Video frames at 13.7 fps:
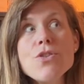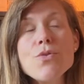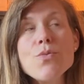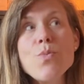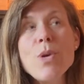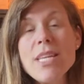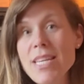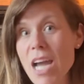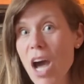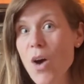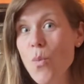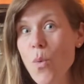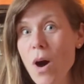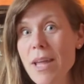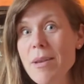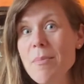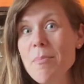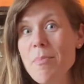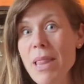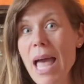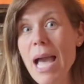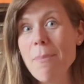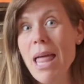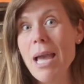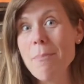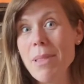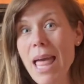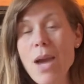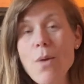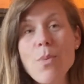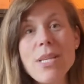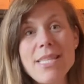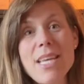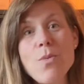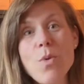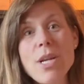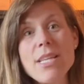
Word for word: we did not want black, black, black. We did want